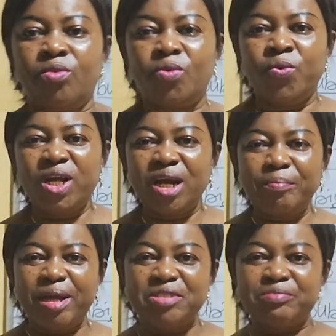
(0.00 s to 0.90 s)
Welcome
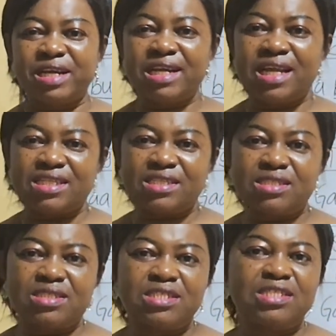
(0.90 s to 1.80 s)
back to my class.
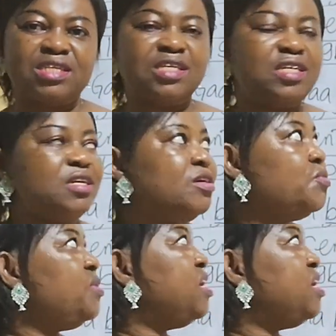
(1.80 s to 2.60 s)
We